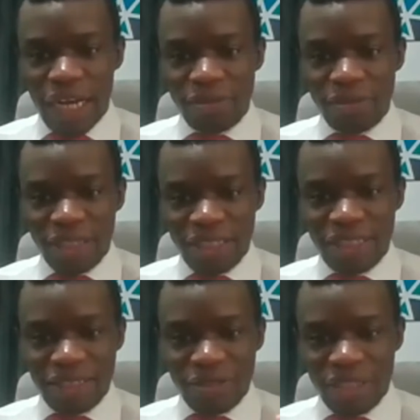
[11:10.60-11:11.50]
it's
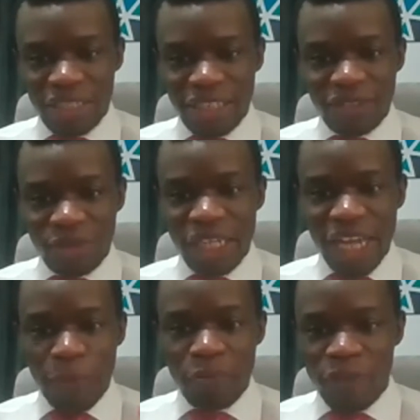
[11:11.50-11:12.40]
really
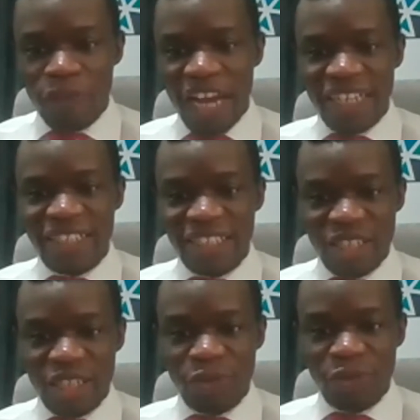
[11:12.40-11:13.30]
amplifies
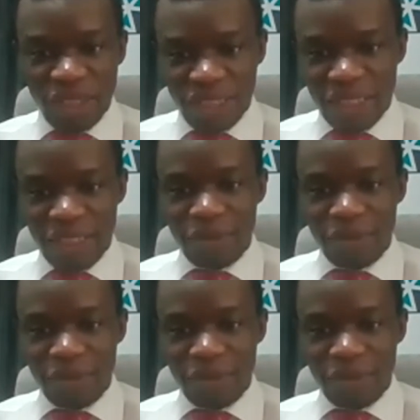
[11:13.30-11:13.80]
the risk,